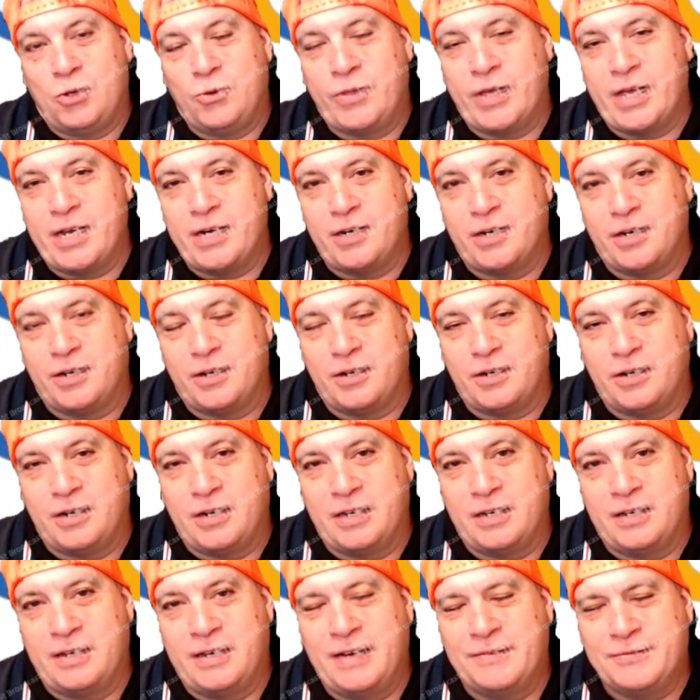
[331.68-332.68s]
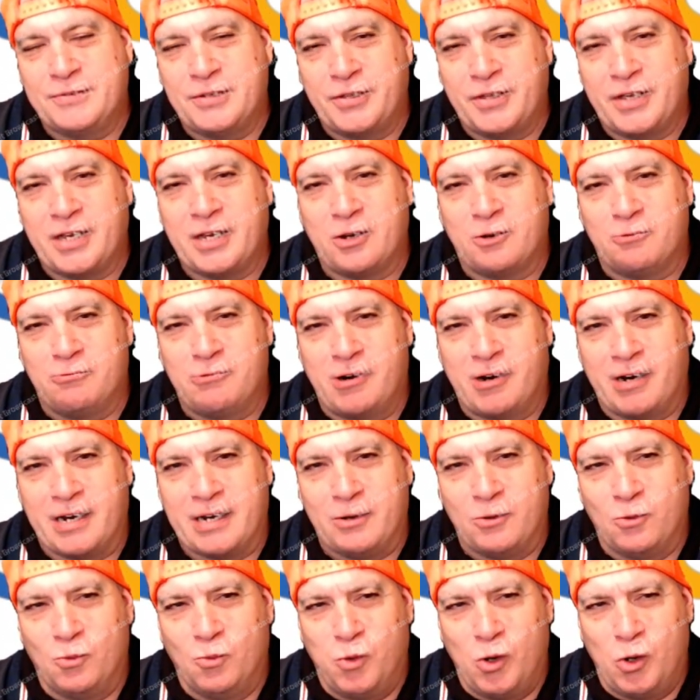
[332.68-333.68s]
You then have to think,
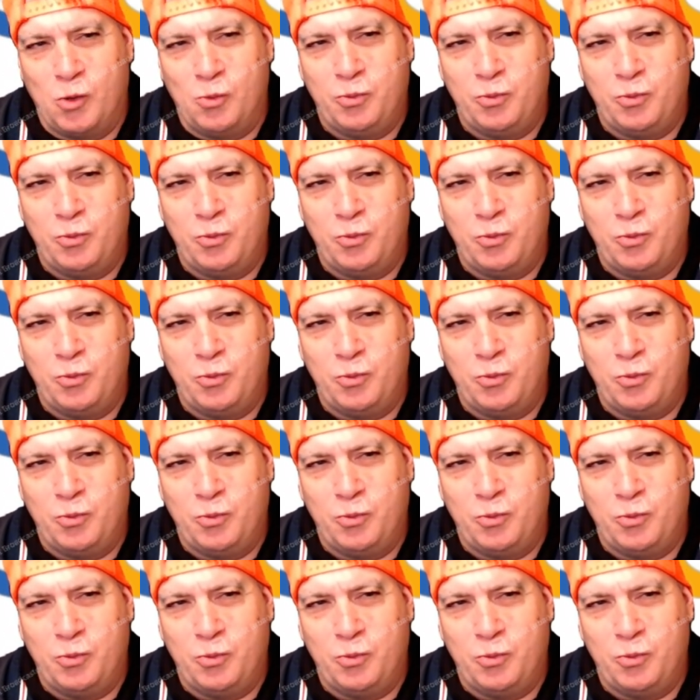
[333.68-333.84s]
right,